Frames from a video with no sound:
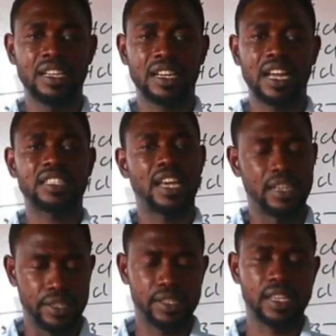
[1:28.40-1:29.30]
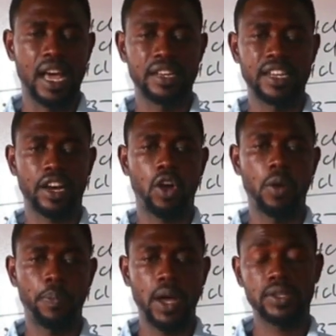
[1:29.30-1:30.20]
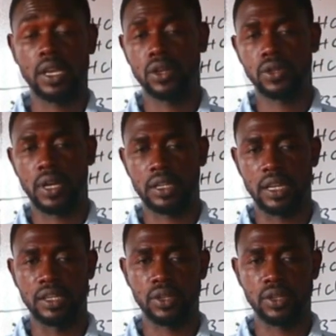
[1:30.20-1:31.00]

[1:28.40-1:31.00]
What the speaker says: catalysts, and their compounds are also catalysts,